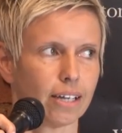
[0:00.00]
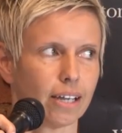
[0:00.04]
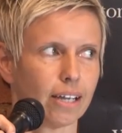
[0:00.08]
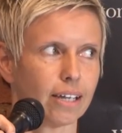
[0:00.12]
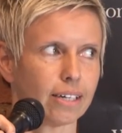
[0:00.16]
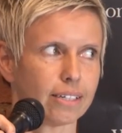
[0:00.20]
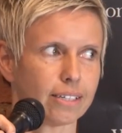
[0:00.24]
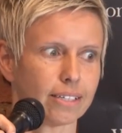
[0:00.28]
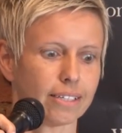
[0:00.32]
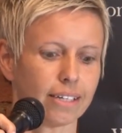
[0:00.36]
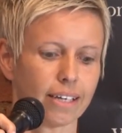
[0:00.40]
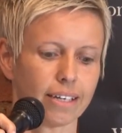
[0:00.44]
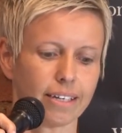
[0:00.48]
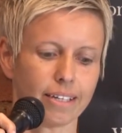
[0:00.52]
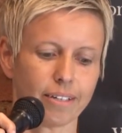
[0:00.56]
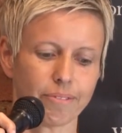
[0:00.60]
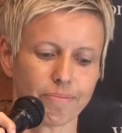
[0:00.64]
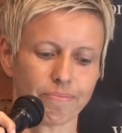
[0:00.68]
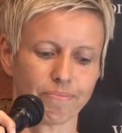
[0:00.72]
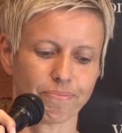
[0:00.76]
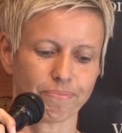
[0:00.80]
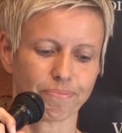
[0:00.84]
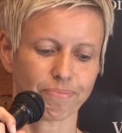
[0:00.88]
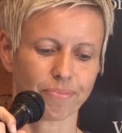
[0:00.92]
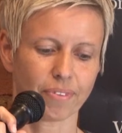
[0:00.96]
I said
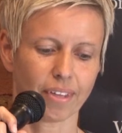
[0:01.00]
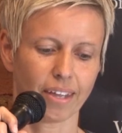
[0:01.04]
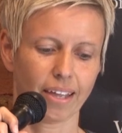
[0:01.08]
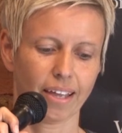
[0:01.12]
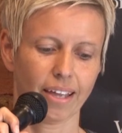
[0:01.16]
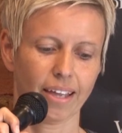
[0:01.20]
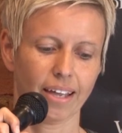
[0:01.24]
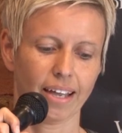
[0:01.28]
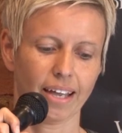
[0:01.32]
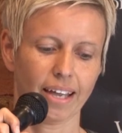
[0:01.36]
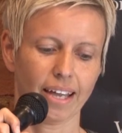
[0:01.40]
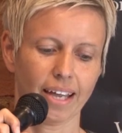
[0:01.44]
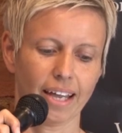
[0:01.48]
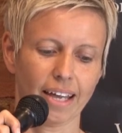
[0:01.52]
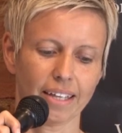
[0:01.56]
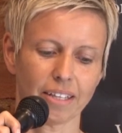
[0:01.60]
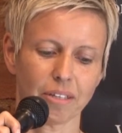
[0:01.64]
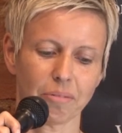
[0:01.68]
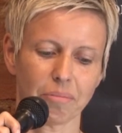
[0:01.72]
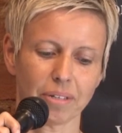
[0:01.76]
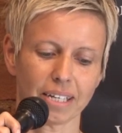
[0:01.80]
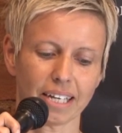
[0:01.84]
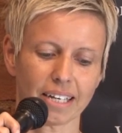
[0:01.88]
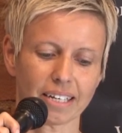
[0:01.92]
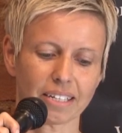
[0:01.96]

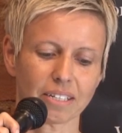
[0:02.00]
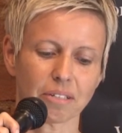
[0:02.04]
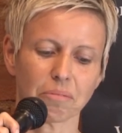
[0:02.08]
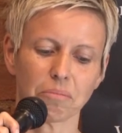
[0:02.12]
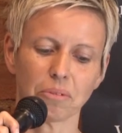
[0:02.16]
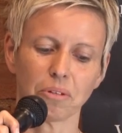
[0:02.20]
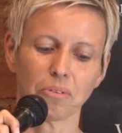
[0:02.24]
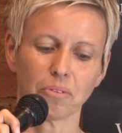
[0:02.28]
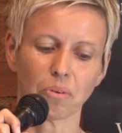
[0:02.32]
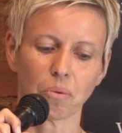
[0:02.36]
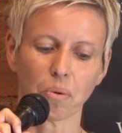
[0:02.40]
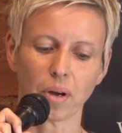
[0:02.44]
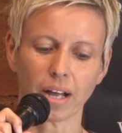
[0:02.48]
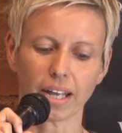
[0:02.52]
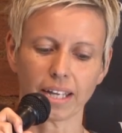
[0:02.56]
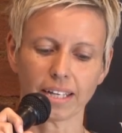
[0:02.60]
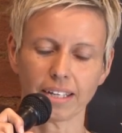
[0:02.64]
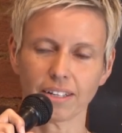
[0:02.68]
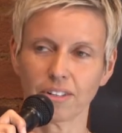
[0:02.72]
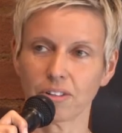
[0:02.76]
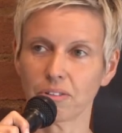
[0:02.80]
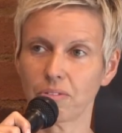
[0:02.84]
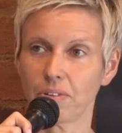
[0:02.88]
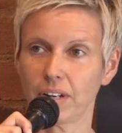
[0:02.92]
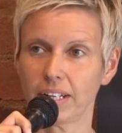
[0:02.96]
Heather began to move
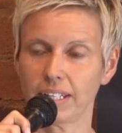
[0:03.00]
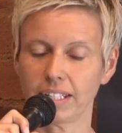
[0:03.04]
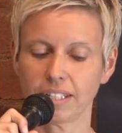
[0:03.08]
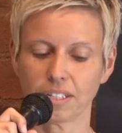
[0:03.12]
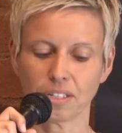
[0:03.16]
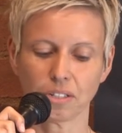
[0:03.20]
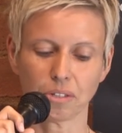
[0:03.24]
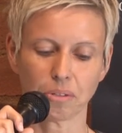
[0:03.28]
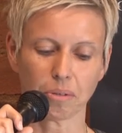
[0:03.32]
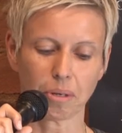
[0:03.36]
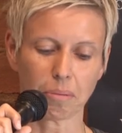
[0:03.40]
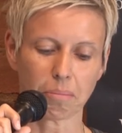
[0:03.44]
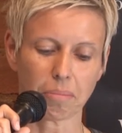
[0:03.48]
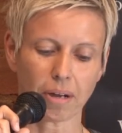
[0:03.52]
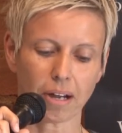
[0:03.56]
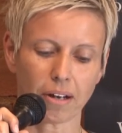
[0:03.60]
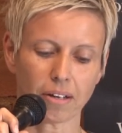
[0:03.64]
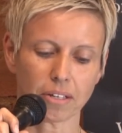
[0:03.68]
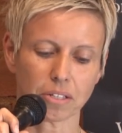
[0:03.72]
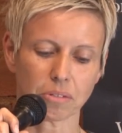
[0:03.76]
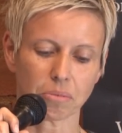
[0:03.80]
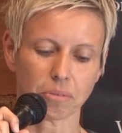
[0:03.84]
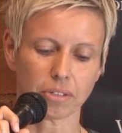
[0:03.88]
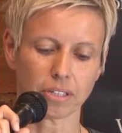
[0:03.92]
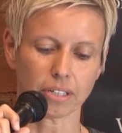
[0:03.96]
away, already too
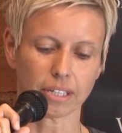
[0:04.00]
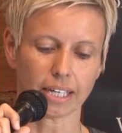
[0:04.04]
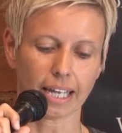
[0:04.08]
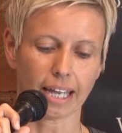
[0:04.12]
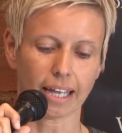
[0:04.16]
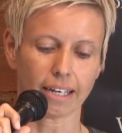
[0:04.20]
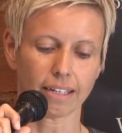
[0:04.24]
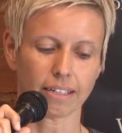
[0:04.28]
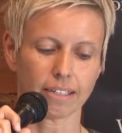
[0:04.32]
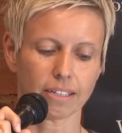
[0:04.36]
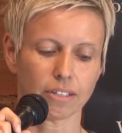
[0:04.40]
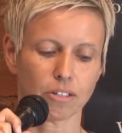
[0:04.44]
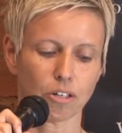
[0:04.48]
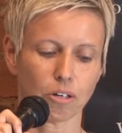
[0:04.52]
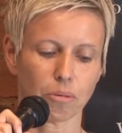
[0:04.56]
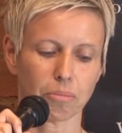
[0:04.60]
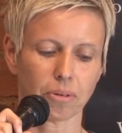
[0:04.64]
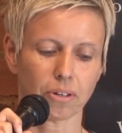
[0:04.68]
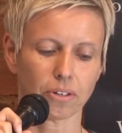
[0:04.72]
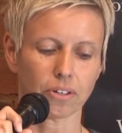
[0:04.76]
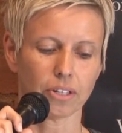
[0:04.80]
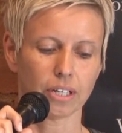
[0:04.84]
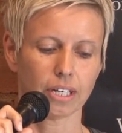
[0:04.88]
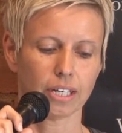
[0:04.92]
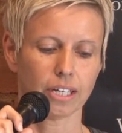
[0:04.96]
embarrassed with her candid
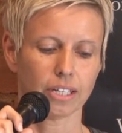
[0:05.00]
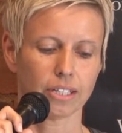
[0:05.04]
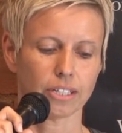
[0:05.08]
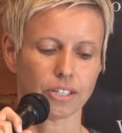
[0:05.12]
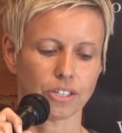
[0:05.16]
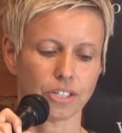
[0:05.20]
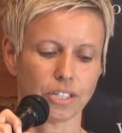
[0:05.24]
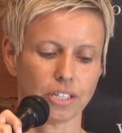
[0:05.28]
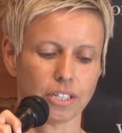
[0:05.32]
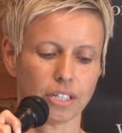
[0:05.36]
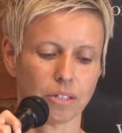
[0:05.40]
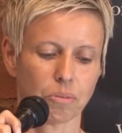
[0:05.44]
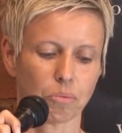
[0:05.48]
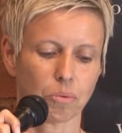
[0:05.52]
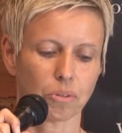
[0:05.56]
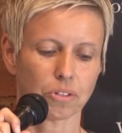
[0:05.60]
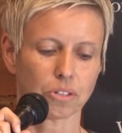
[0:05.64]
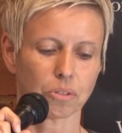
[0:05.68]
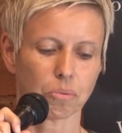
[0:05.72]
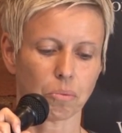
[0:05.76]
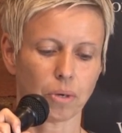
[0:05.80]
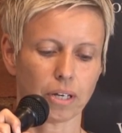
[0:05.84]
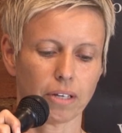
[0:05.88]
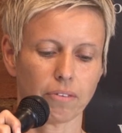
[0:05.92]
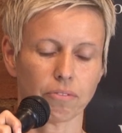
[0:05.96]
comment that she didn't
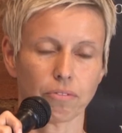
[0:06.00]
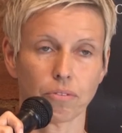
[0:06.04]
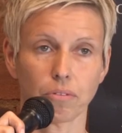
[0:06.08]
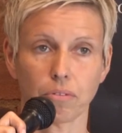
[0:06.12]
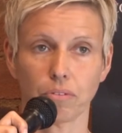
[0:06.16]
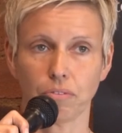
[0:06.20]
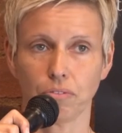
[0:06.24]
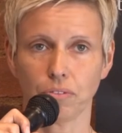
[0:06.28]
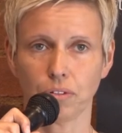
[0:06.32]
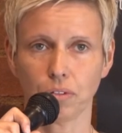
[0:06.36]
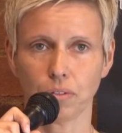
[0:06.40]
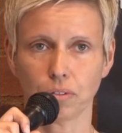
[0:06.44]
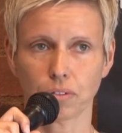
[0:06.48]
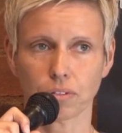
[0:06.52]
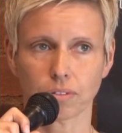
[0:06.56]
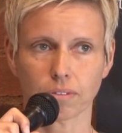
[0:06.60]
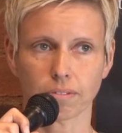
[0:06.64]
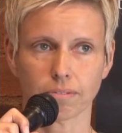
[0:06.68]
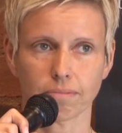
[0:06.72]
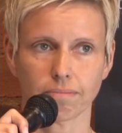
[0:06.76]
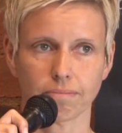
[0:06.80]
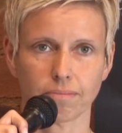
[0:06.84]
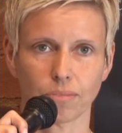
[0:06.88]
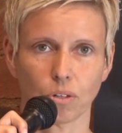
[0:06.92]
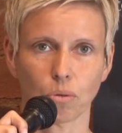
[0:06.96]
want to wait for refusal,
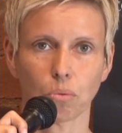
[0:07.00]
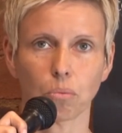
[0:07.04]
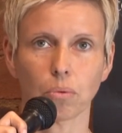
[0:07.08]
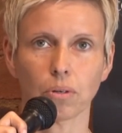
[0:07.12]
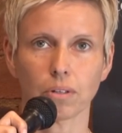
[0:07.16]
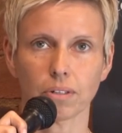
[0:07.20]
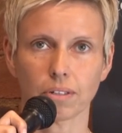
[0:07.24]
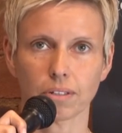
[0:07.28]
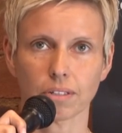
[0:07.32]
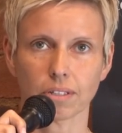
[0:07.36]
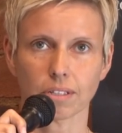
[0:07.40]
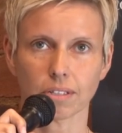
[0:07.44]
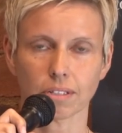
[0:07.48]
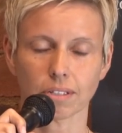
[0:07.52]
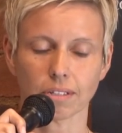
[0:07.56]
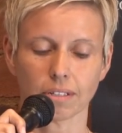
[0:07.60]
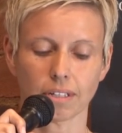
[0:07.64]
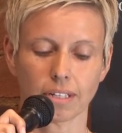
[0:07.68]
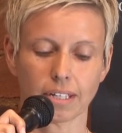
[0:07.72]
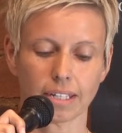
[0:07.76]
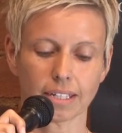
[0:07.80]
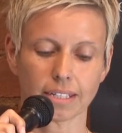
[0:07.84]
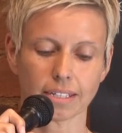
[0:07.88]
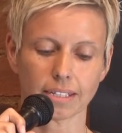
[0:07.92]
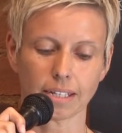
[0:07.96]
or worse,
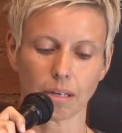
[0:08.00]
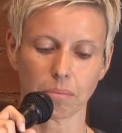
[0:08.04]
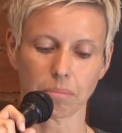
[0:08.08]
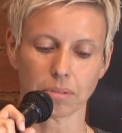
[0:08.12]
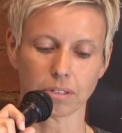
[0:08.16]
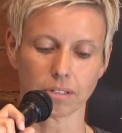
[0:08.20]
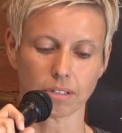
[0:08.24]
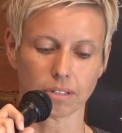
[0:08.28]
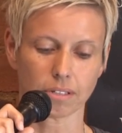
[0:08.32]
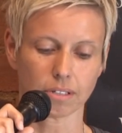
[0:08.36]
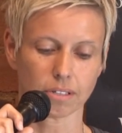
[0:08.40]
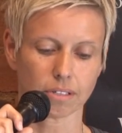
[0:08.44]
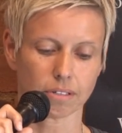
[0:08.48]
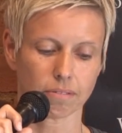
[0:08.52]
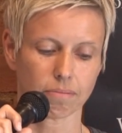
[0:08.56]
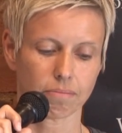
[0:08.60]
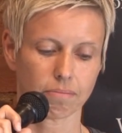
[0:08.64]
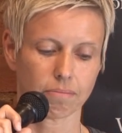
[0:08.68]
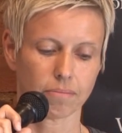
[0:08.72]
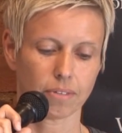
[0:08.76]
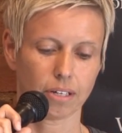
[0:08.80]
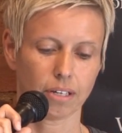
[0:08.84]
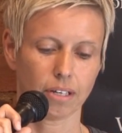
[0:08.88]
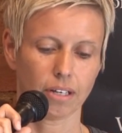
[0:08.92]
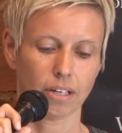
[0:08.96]
an acceptance.
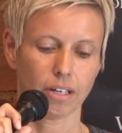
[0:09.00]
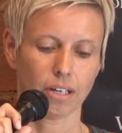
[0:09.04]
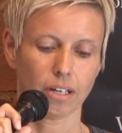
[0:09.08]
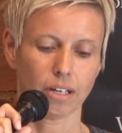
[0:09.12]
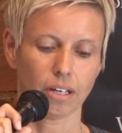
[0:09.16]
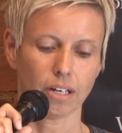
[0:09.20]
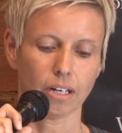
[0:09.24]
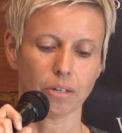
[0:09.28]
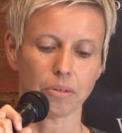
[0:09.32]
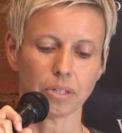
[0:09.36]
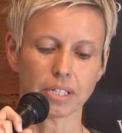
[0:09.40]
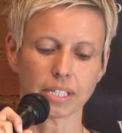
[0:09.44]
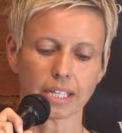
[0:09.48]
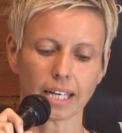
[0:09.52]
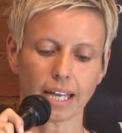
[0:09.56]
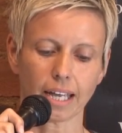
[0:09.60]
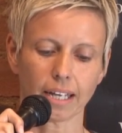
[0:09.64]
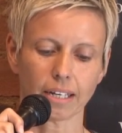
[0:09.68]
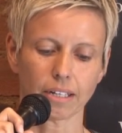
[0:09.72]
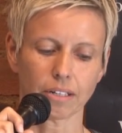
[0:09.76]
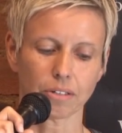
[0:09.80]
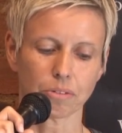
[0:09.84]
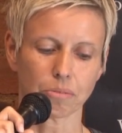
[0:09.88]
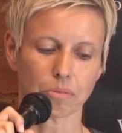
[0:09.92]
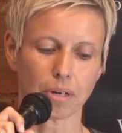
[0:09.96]
Lou's
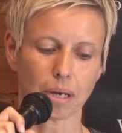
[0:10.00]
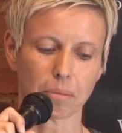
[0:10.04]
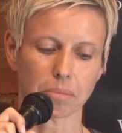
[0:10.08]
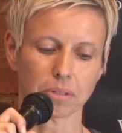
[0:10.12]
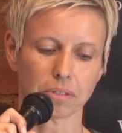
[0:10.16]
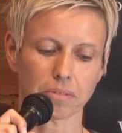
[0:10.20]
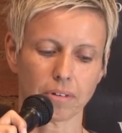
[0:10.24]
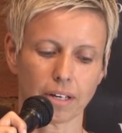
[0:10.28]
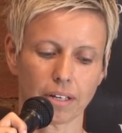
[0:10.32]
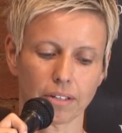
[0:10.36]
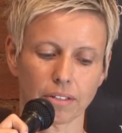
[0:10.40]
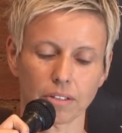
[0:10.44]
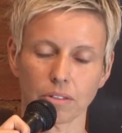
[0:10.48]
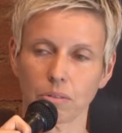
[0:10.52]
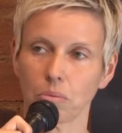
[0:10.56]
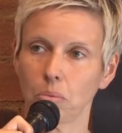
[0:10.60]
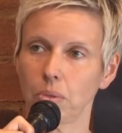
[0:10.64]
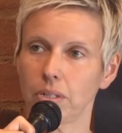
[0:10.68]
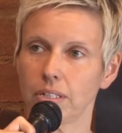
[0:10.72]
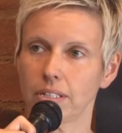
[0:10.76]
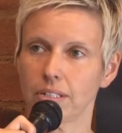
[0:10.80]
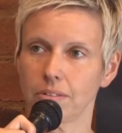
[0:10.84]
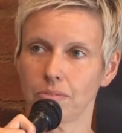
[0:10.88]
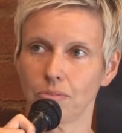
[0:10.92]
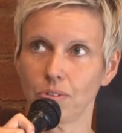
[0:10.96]
hand wrapped around
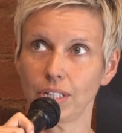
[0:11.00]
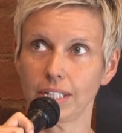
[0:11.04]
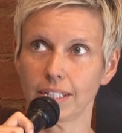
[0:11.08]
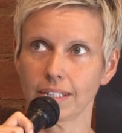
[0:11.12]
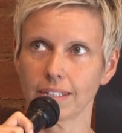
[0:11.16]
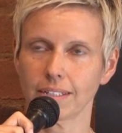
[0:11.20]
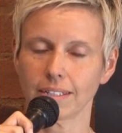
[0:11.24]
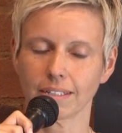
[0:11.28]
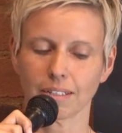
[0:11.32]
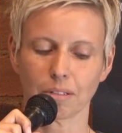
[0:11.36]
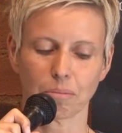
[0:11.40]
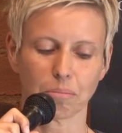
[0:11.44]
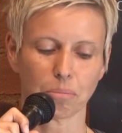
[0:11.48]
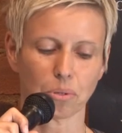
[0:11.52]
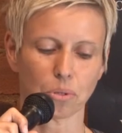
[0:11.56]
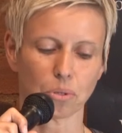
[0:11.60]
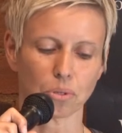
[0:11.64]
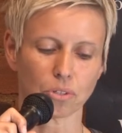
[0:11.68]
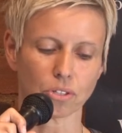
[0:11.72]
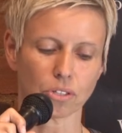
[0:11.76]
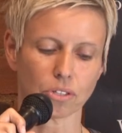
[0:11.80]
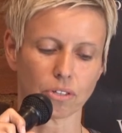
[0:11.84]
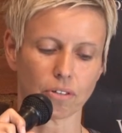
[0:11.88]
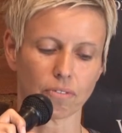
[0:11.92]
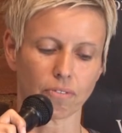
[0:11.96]
her wrist and
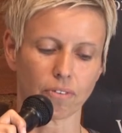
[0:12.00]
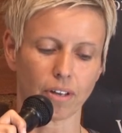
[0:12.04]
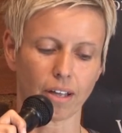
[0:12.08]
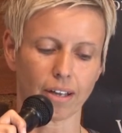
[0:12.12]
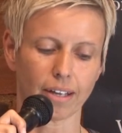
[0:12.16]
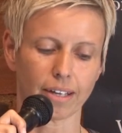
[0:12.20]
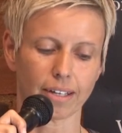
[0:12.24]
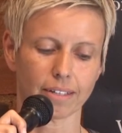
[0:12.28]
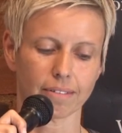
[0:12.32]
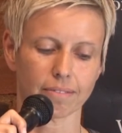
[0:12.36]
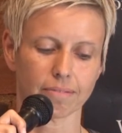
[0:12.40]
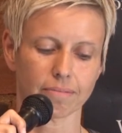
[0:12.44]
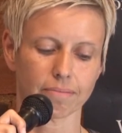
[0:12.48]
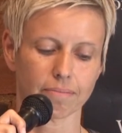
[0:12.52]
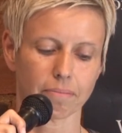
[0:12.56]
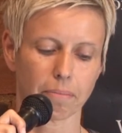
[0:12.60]
paused her fly.